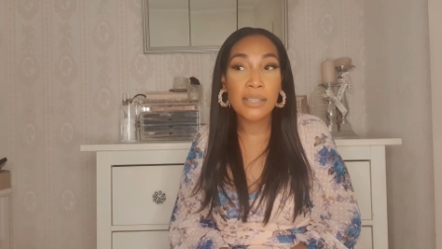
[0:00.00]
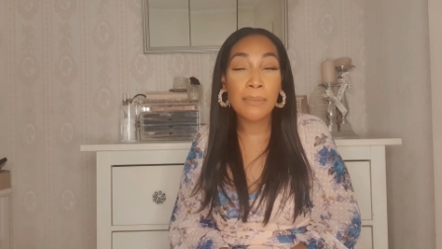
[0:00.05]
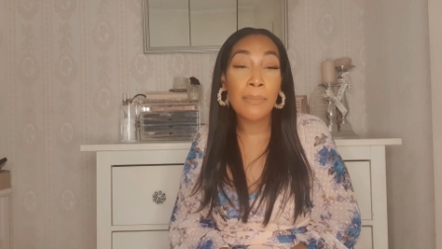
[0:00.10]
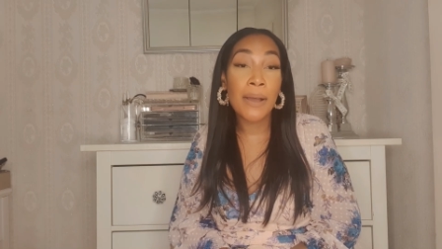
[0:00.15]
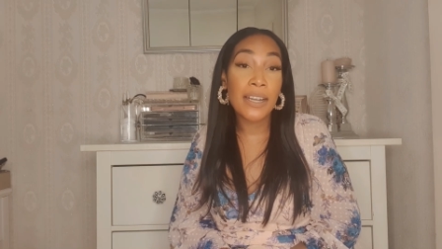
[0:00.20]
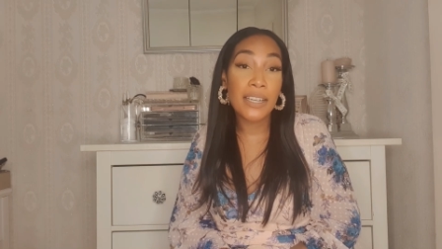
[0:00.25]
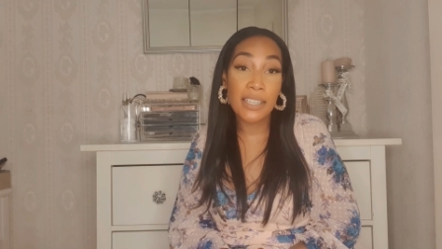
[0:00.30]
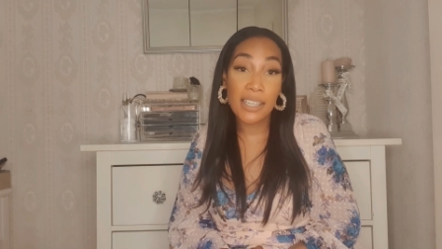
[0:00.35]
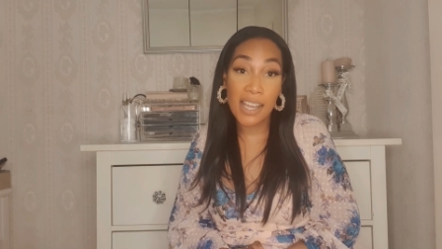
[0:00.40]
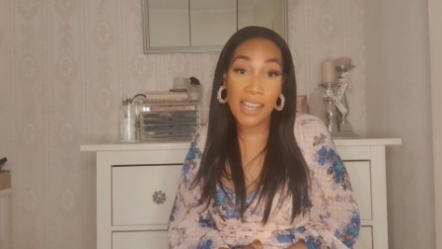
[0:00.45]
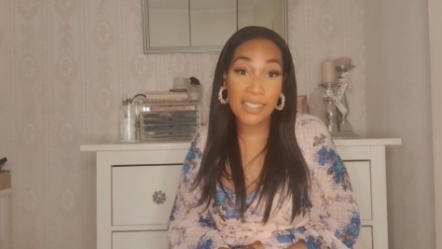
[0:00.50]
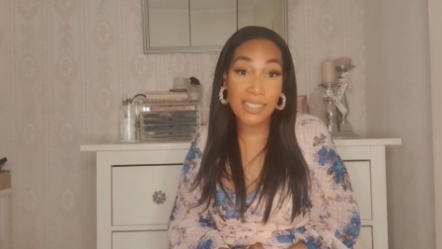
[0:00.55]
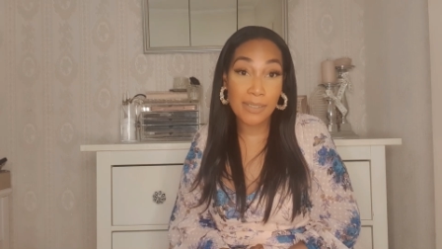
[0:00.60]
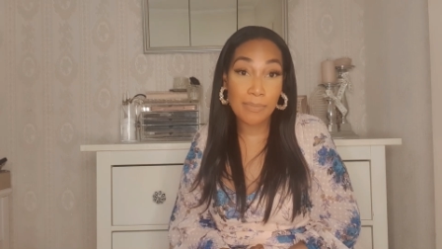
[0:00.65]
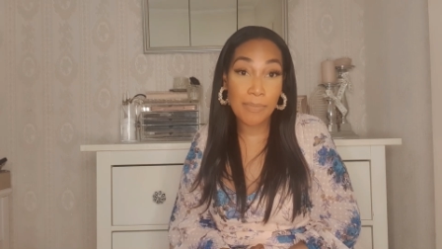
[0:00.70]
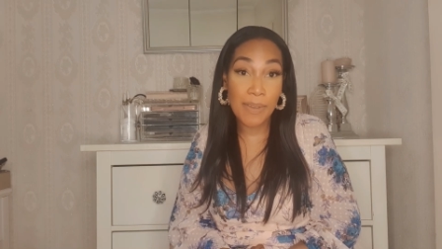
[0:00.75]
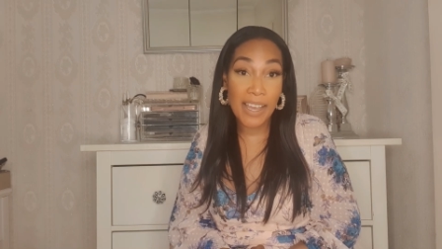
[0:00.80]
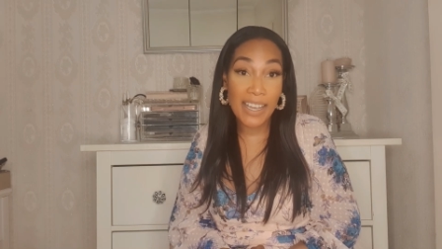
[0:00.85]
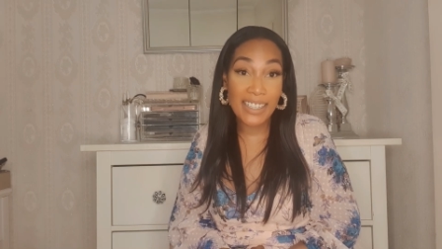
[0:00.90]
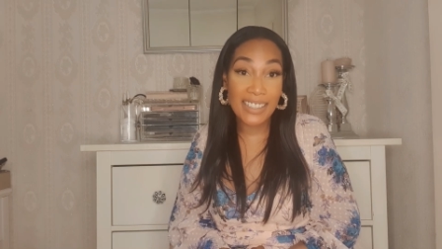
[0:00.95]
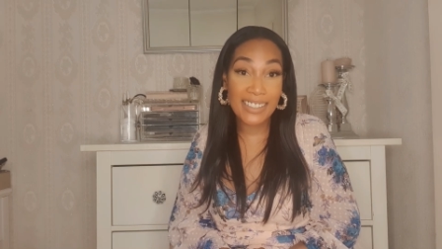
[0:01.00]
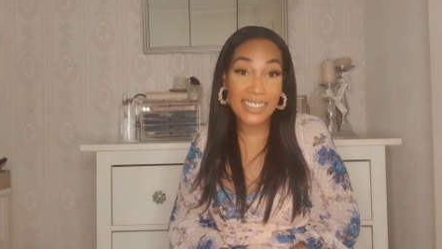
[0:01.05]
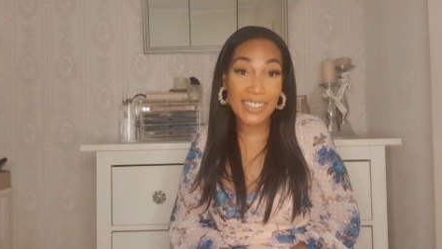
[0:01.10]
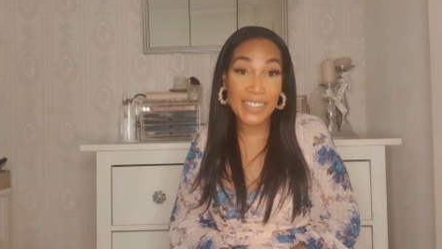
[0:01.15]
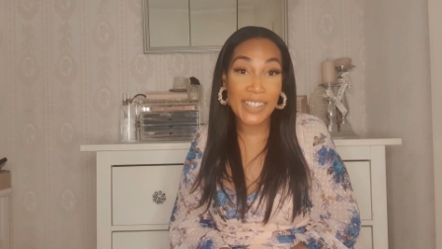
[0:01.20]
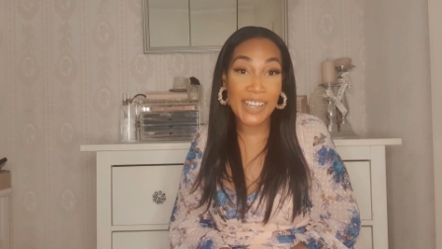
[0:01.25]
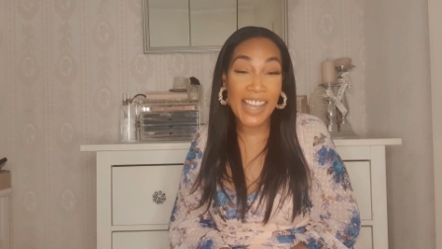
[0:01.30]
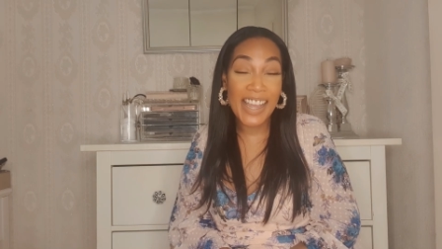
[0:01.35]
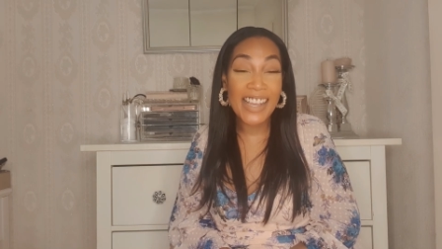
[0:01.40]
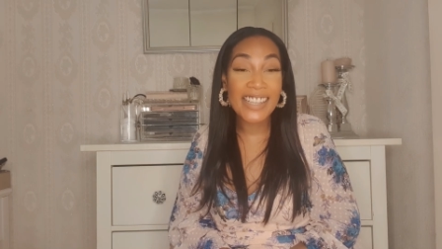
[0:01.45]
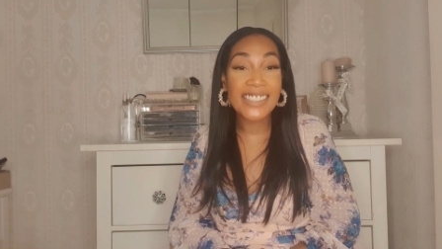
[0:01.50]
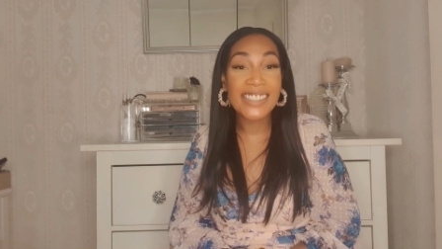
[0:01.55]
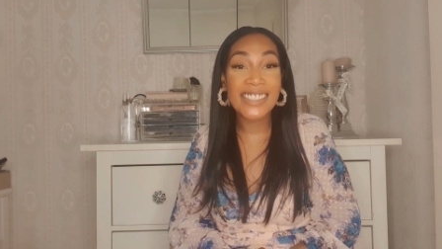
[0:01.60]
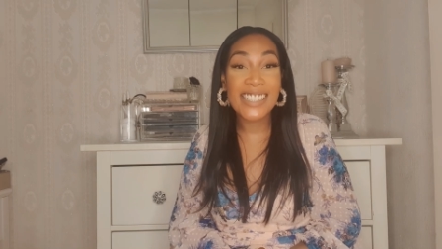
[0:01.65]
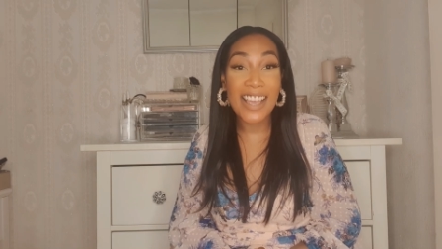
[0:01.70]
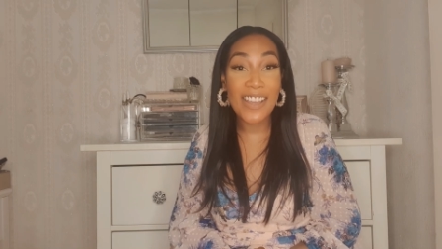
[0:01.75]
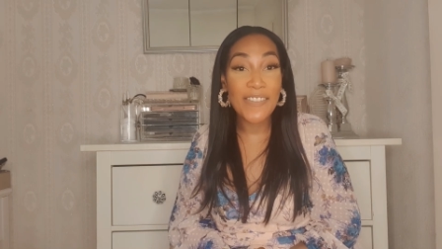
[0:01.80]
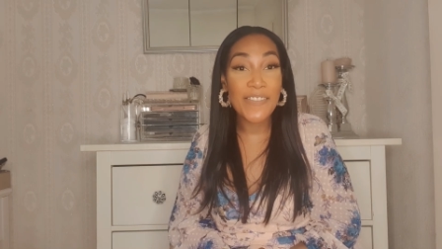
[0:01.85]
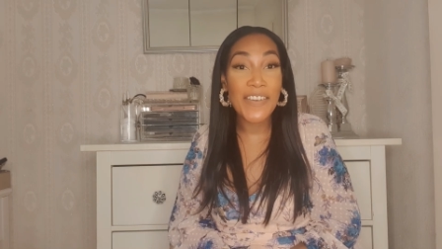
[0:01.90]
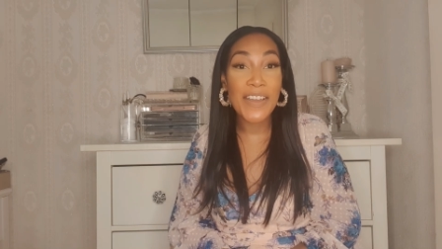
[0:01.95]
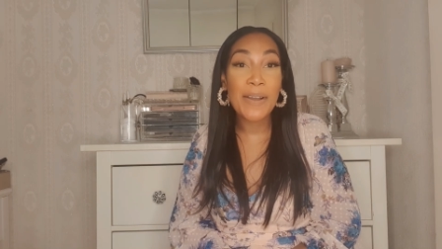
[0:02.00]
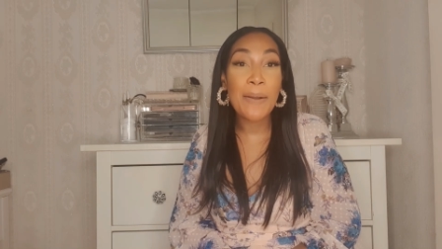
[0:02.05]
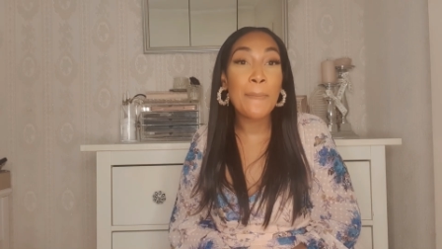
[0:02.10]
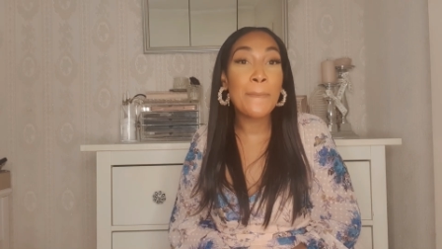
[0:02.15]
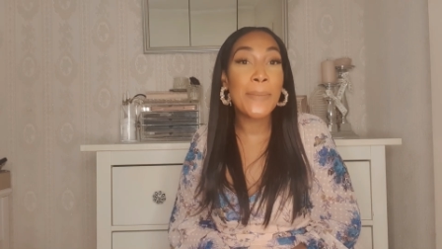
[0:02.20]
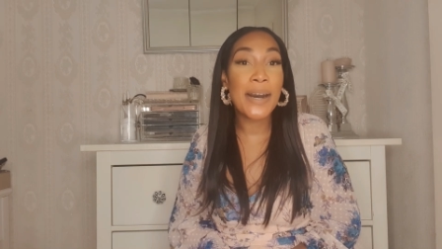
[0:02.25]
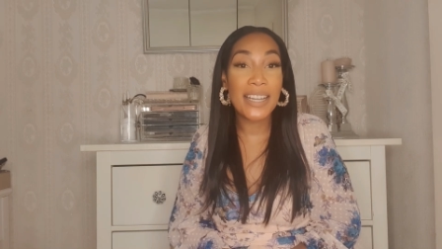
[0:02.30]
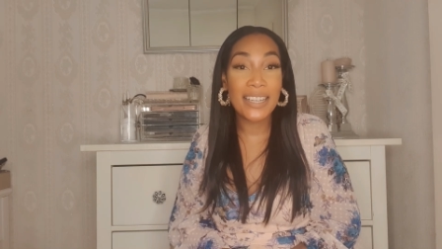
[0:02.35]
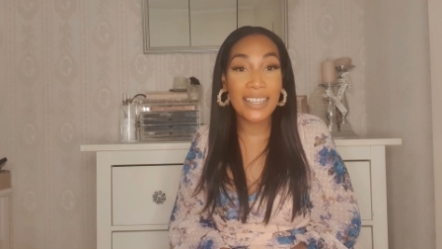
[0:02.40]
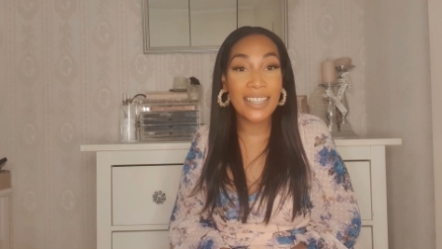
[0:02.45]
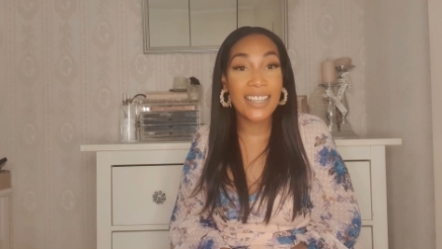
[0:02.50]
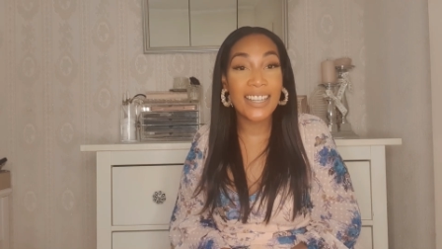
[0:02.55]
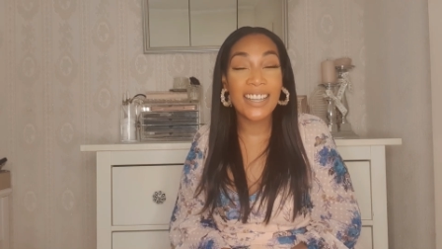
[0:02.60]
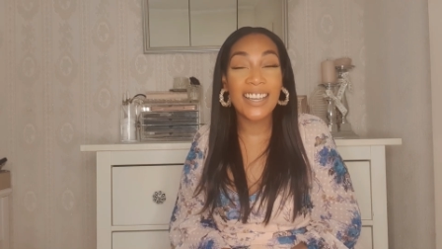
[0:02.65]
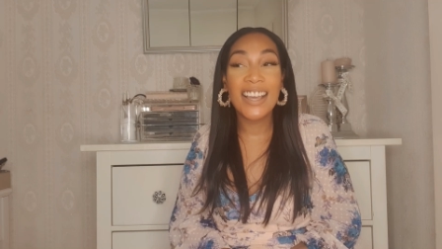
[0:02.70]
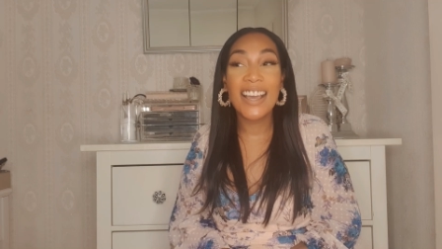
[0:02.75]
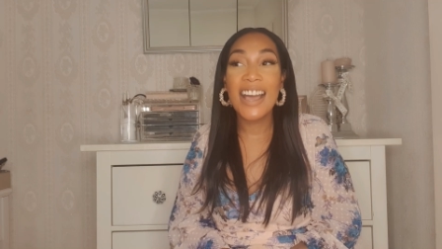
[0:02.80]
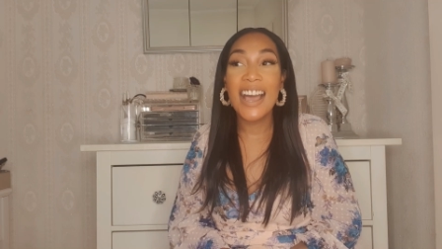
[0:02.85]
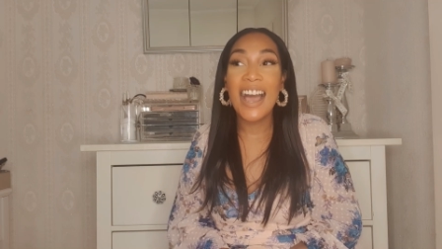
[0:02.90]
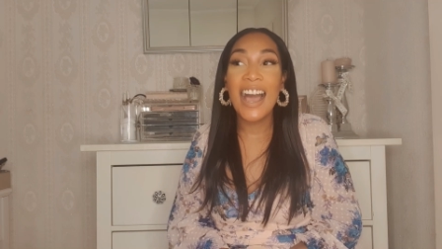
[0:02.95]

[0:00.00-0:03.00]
the money aspect. Okay, saving money.